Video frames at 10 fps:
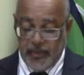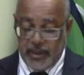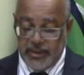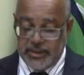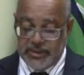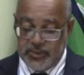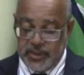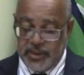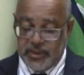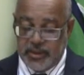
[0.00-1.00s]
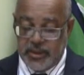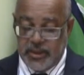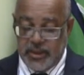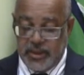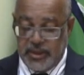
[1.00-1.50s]
In this way,
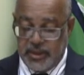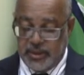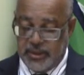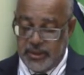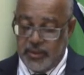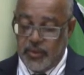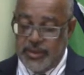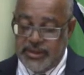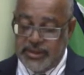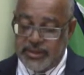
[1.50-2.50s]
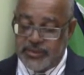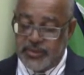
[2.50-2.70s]
the OECS